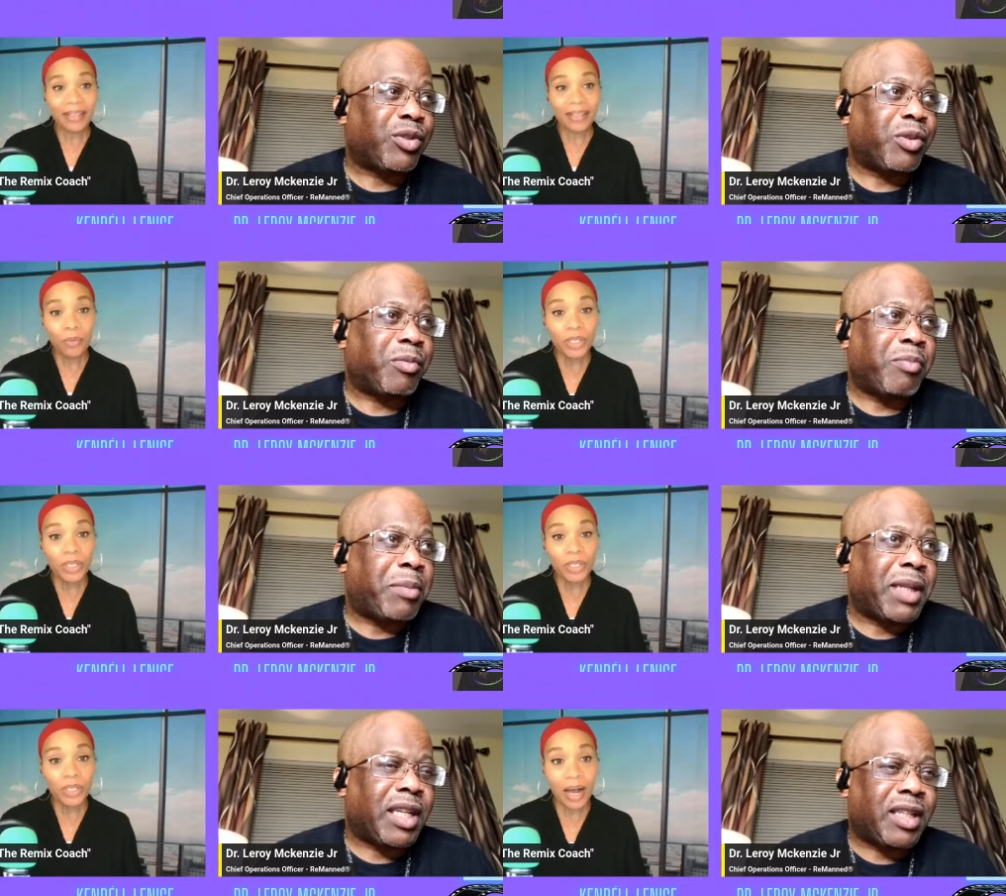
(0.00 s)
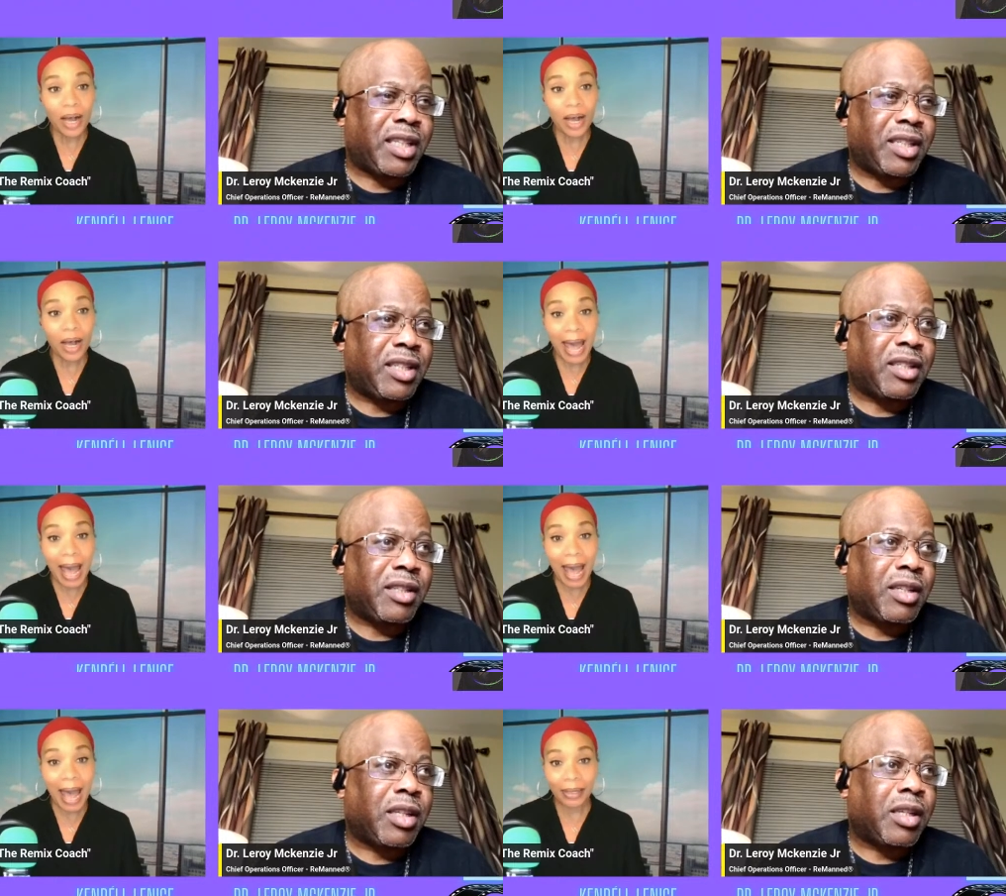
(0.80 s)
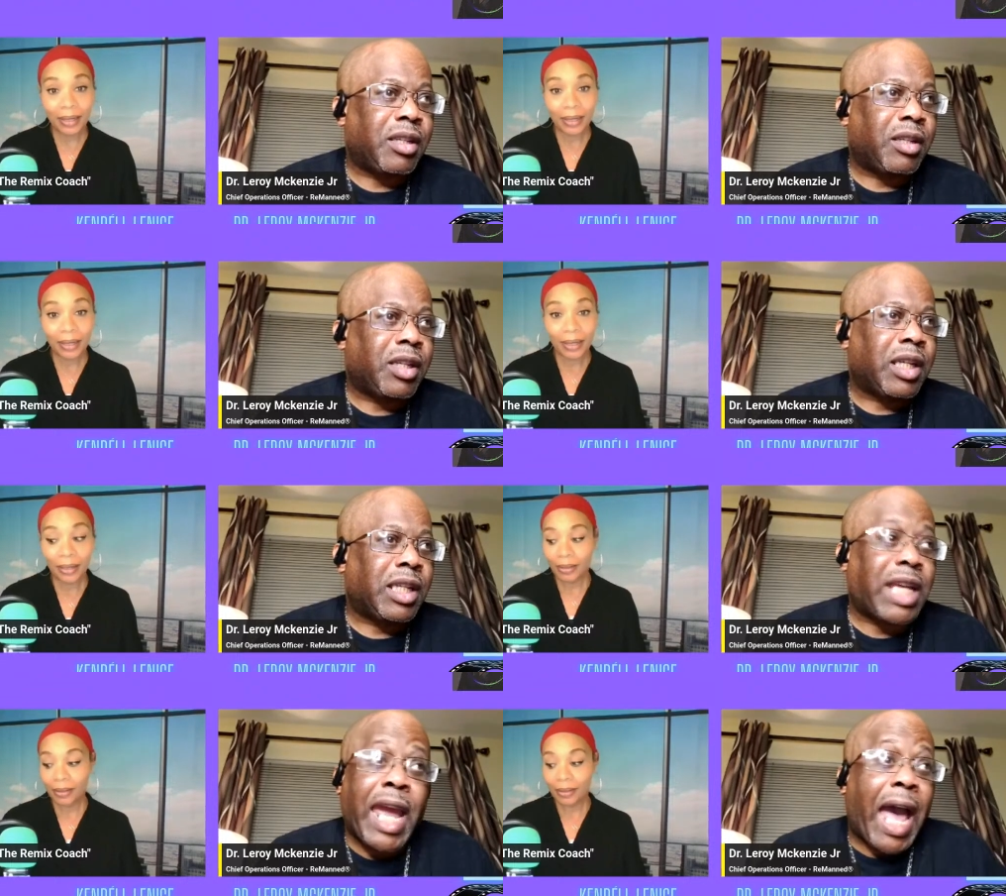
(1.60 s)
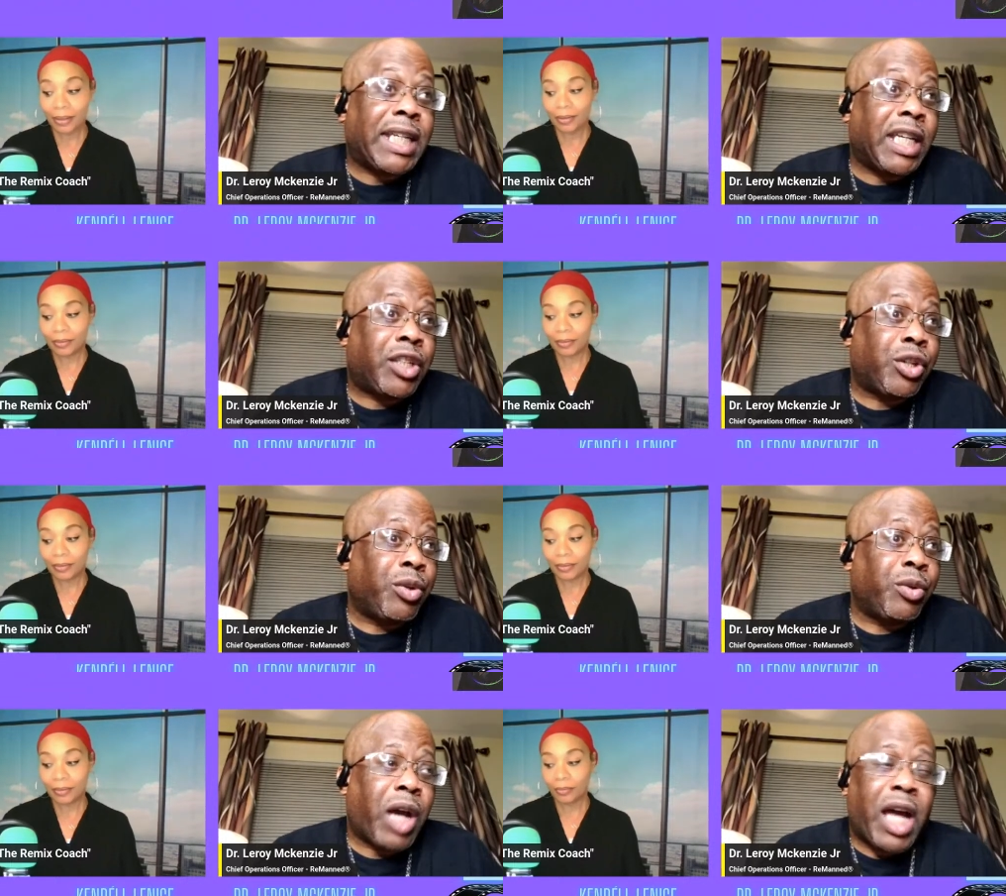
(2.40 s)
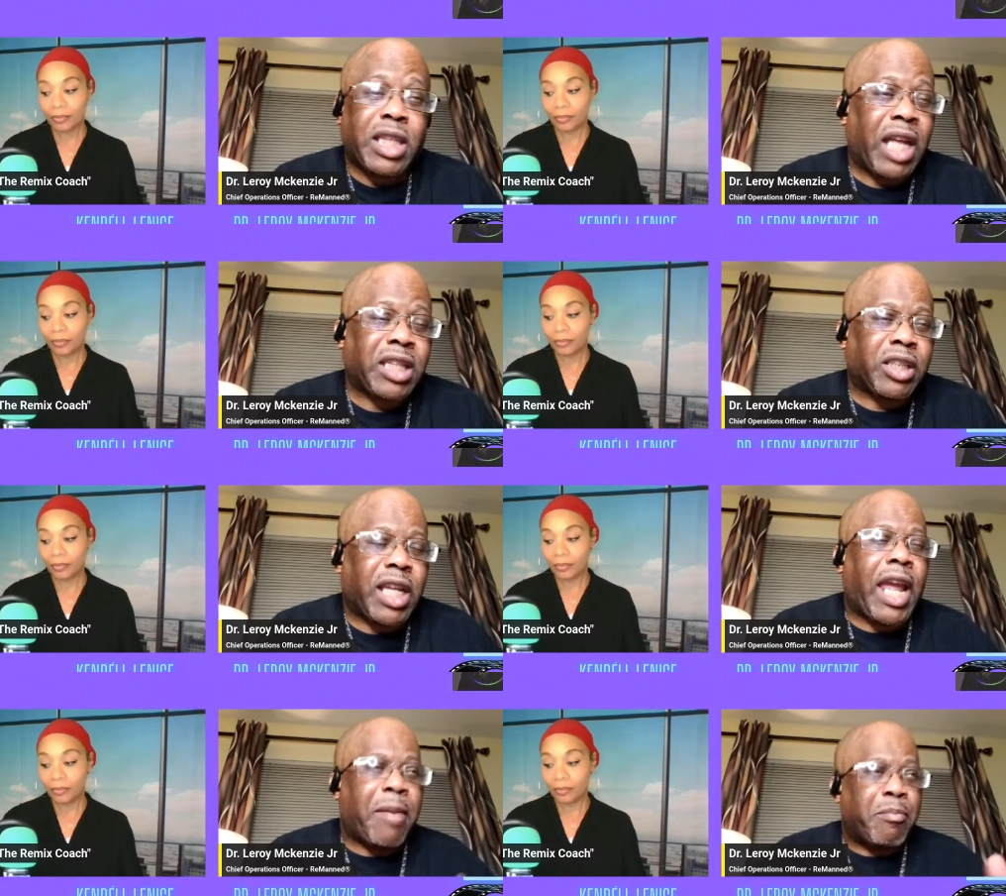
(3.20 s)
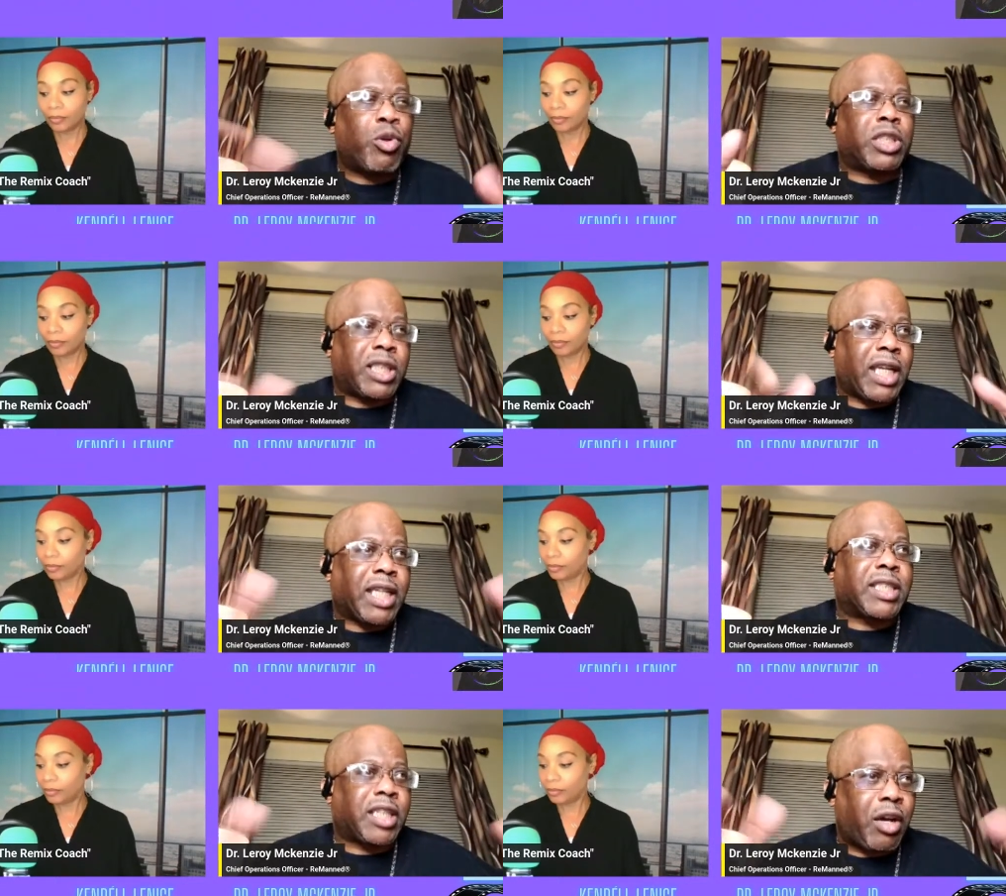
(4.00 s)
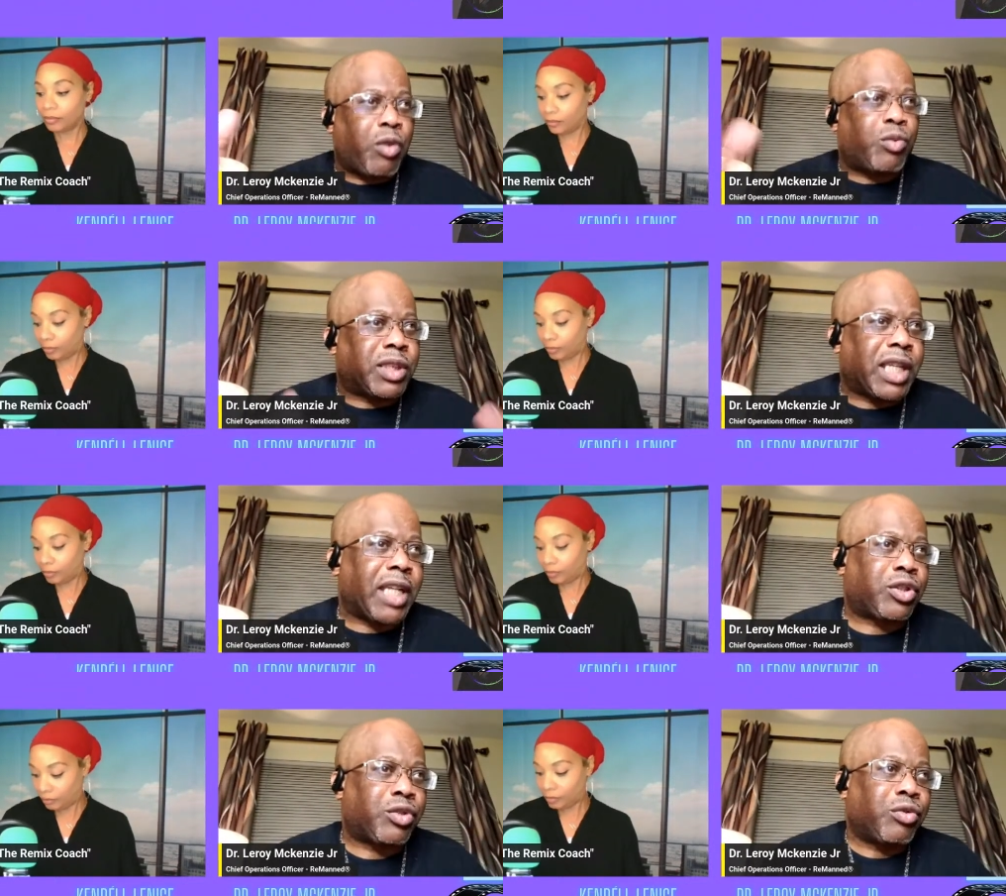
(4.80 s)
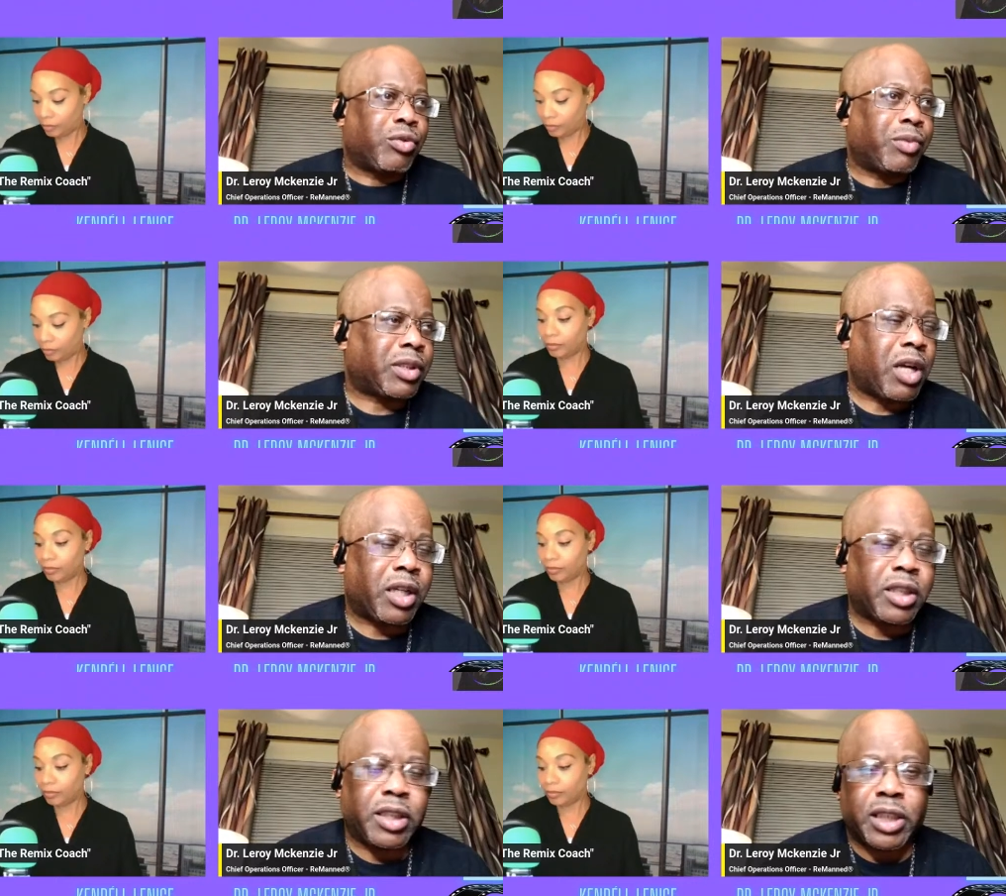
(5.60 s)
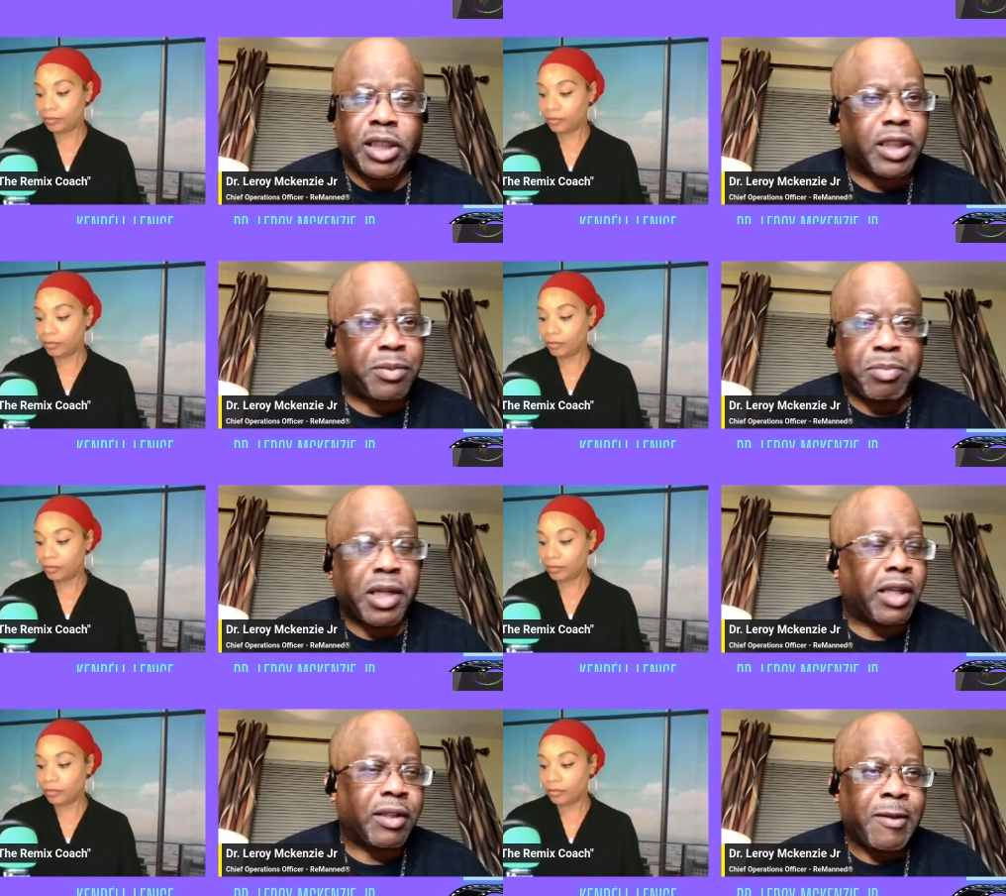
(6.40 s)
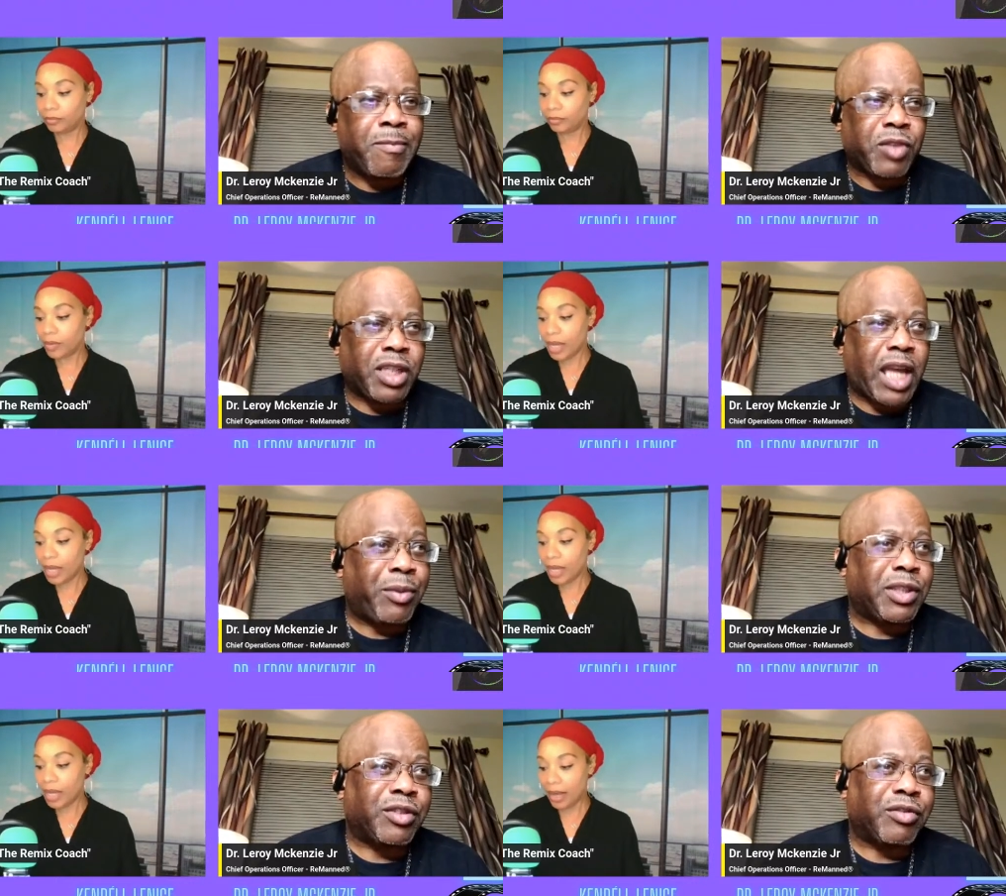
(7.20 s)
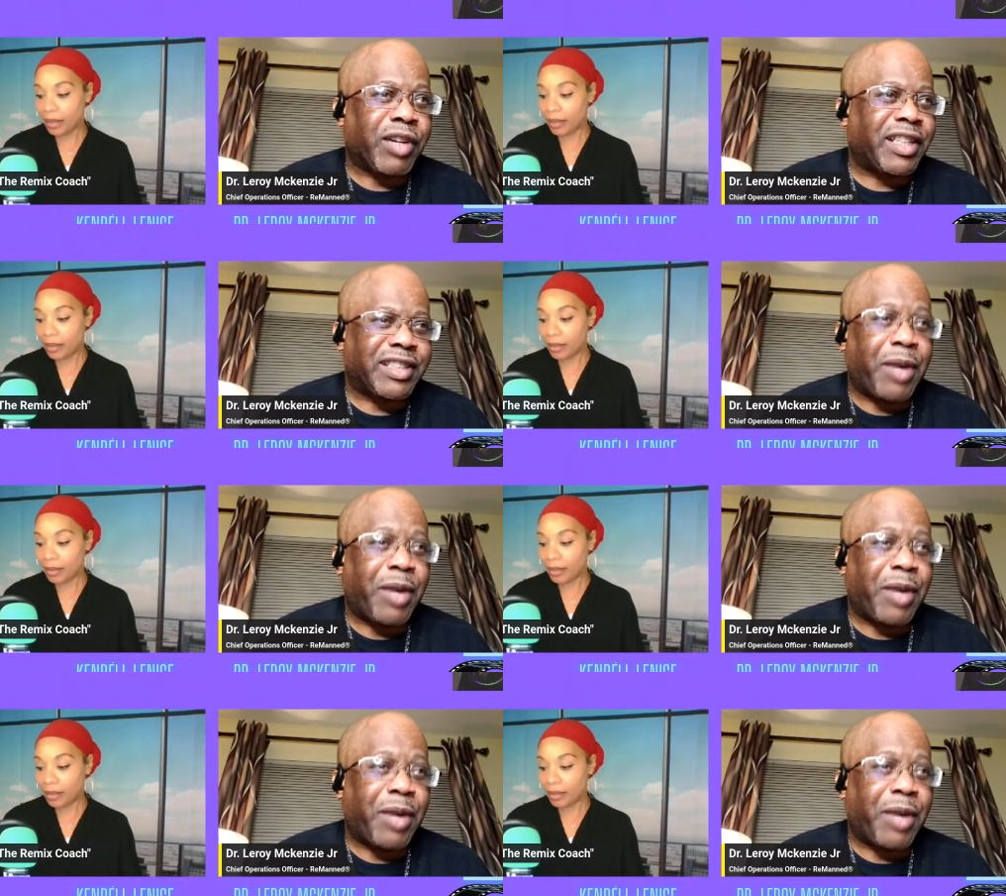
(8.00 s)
Speaker 1: to it. it. Maybe come they, Yeah, I did too. I, I thought they had more that they could tell with that story with Don Cornelius, but yeah. that was a great.